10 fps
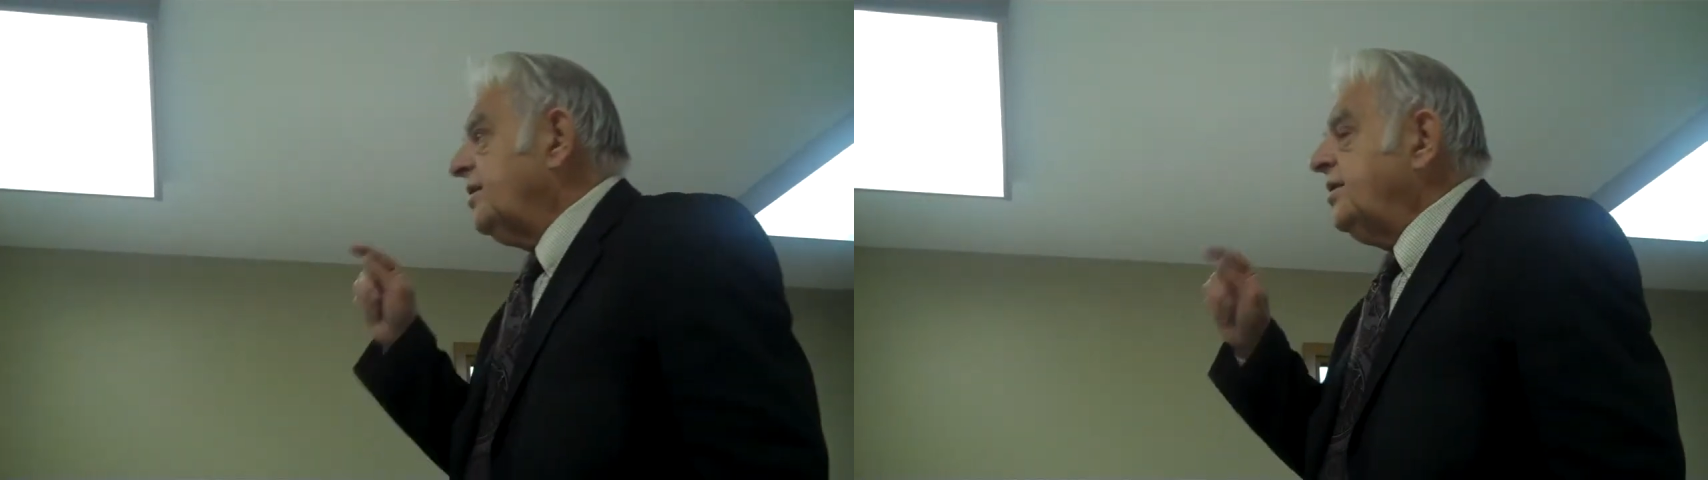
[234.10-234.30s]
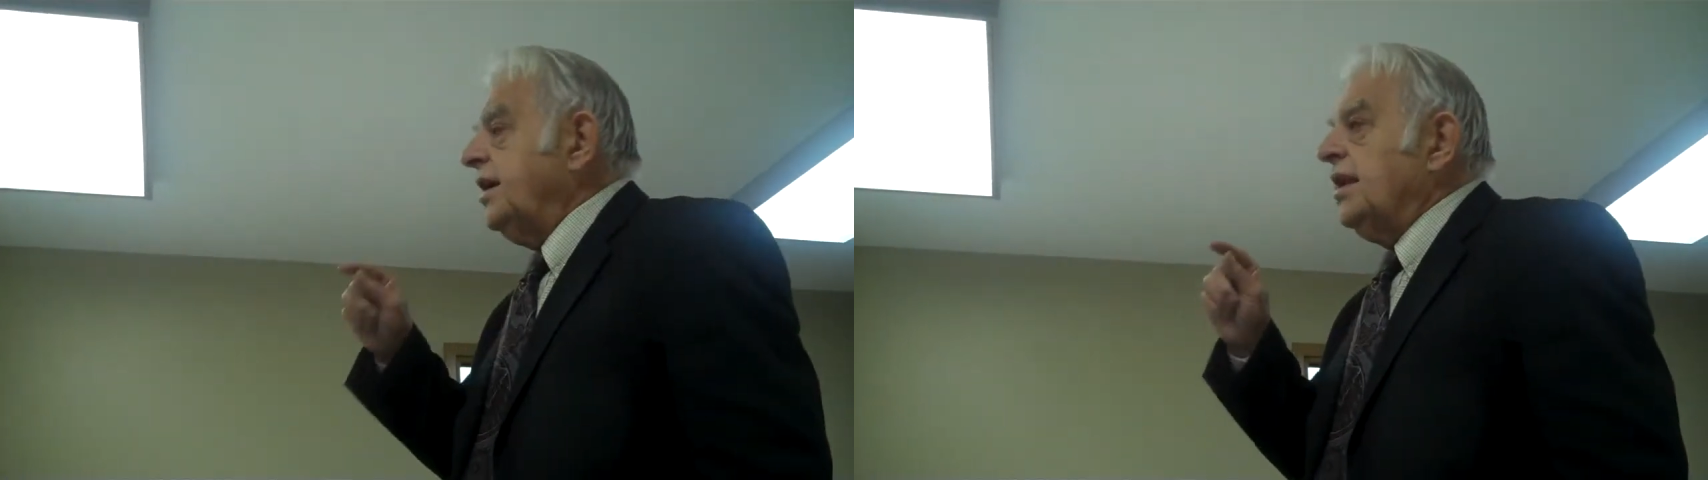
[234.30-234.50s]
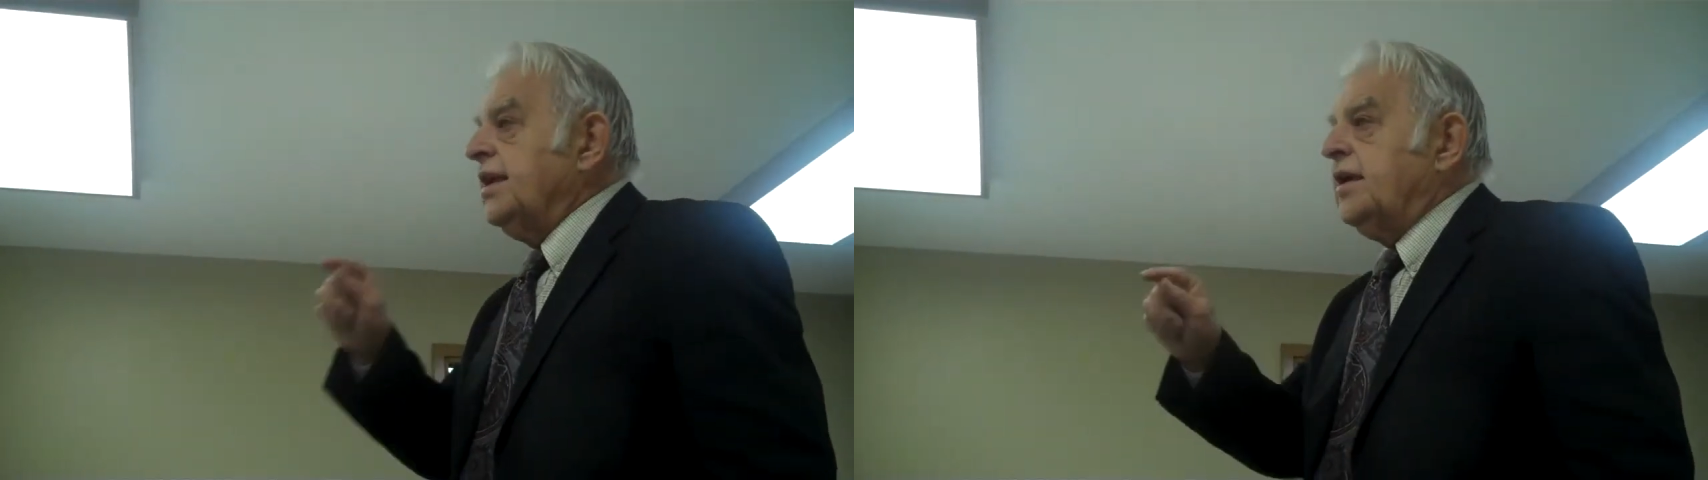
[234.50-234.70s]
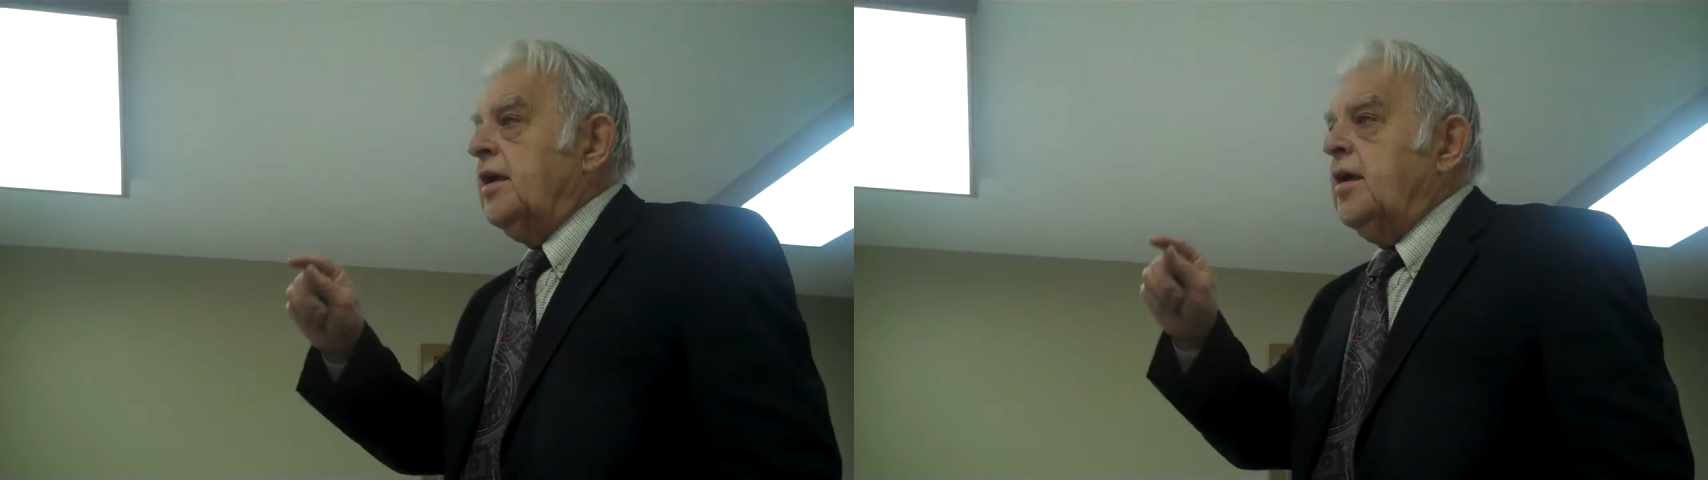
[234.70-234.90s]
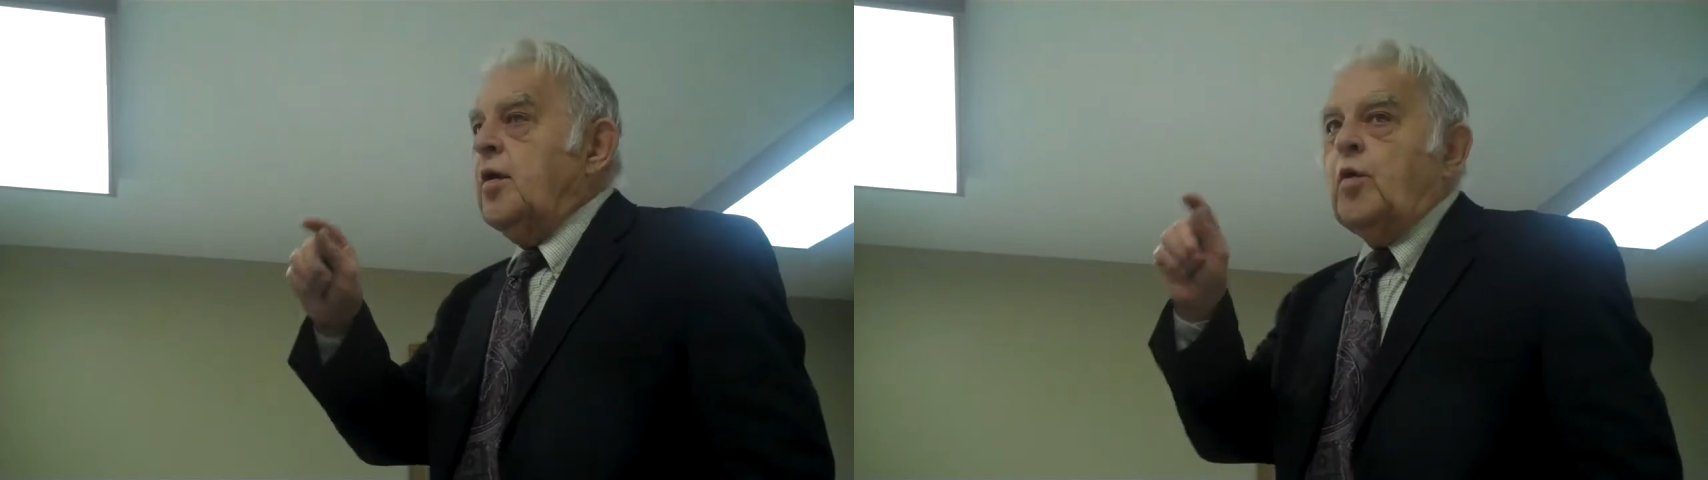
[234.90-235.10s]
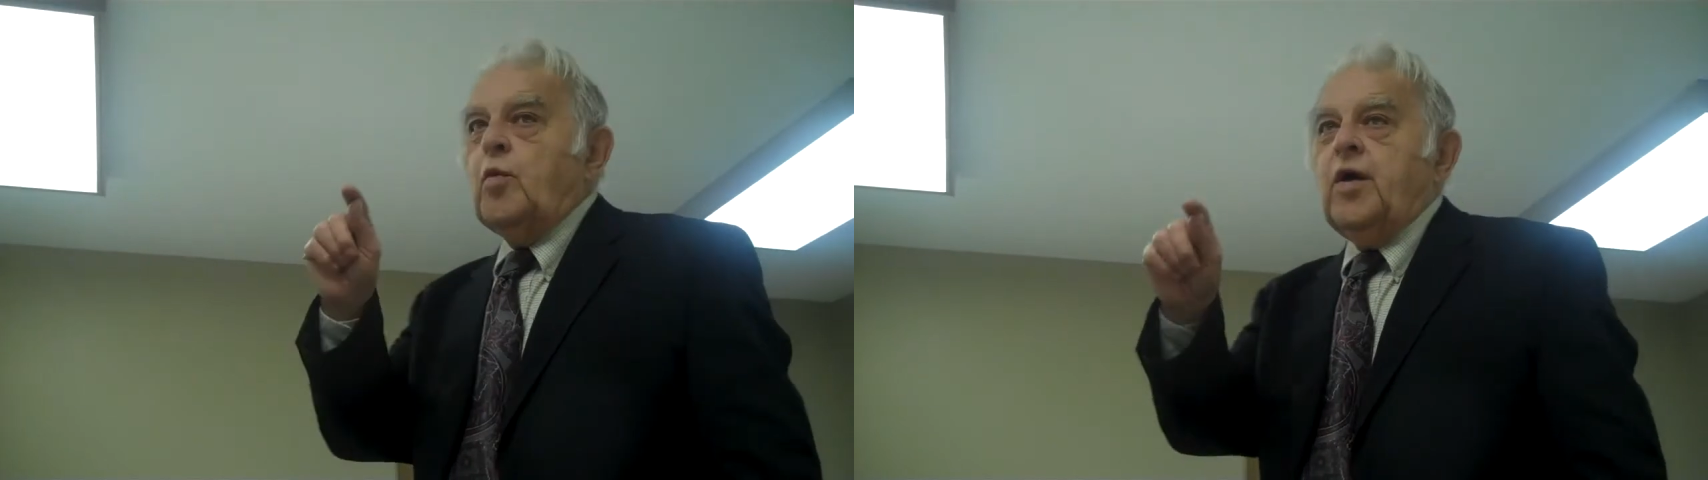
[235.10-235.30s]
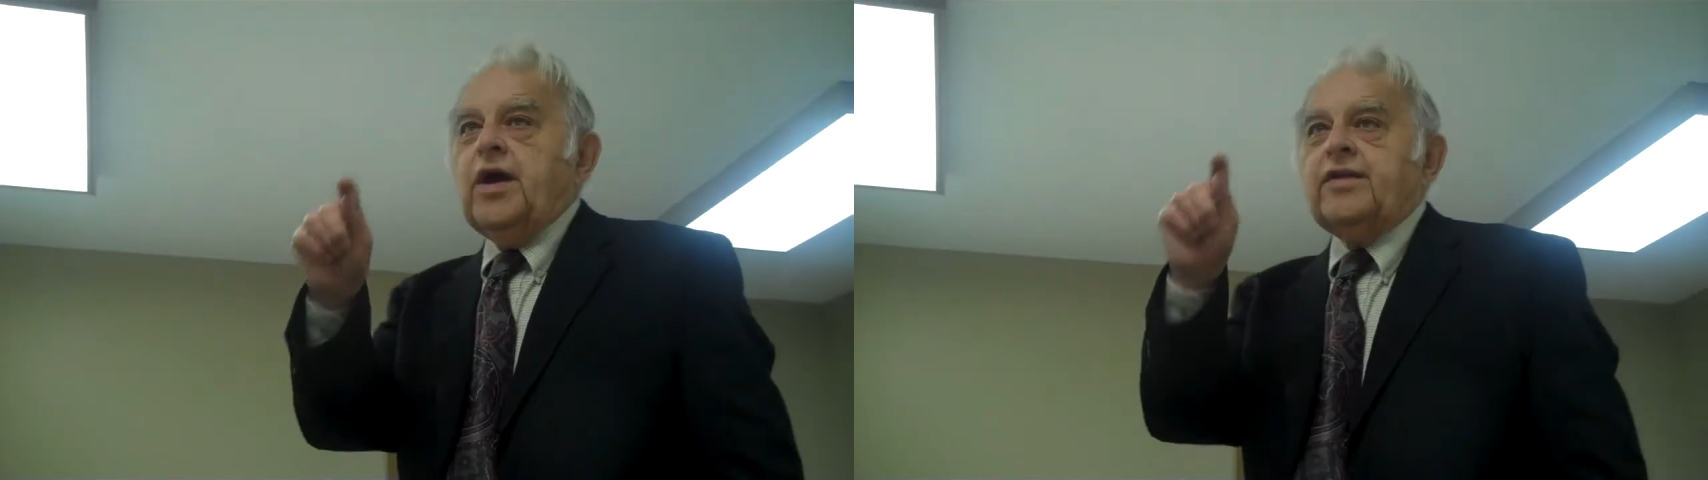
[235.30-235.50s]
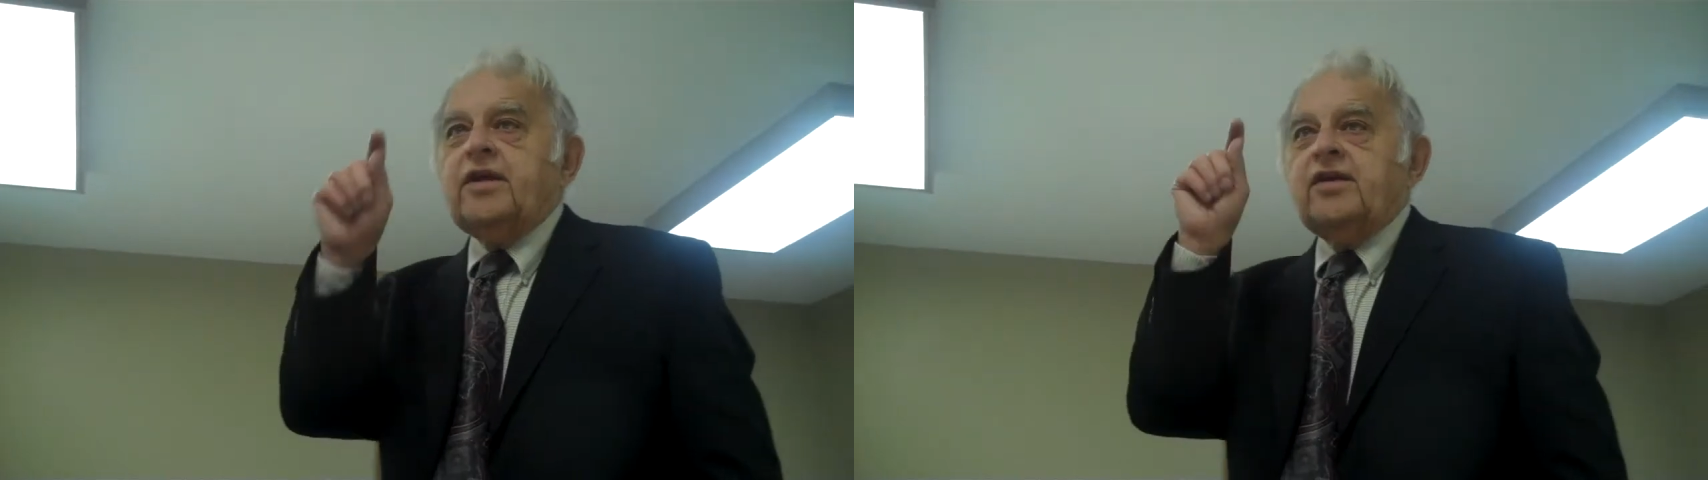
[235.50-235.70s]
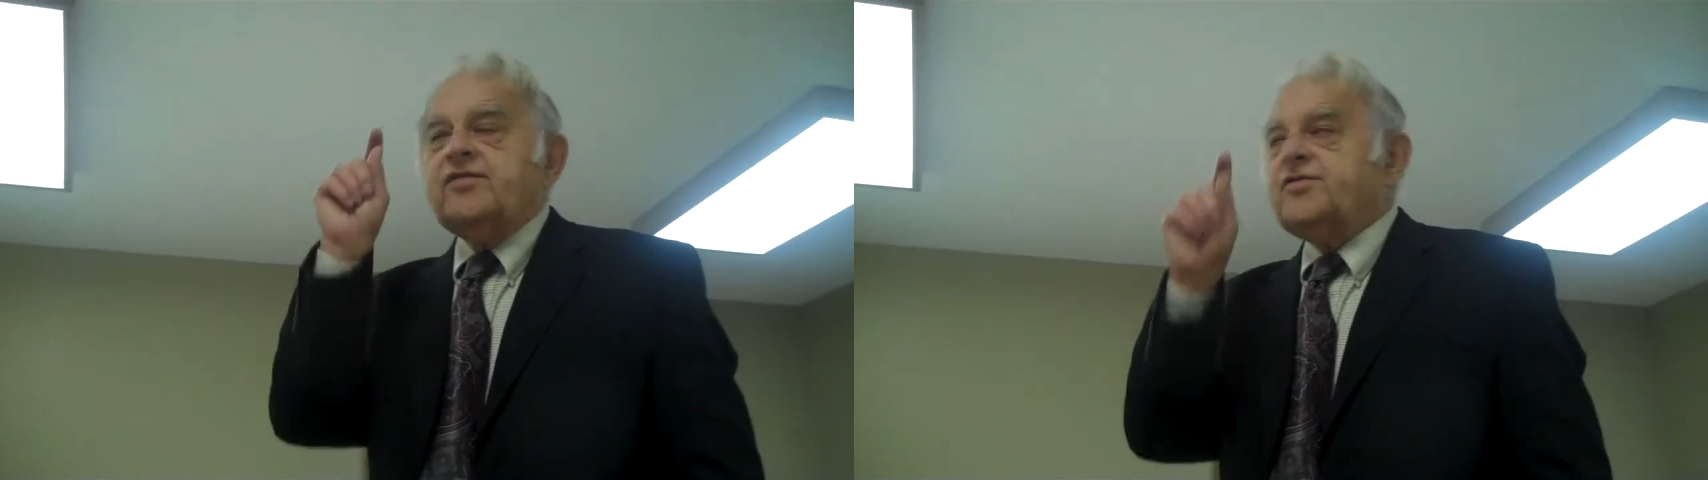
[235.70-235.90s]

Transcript: dealing with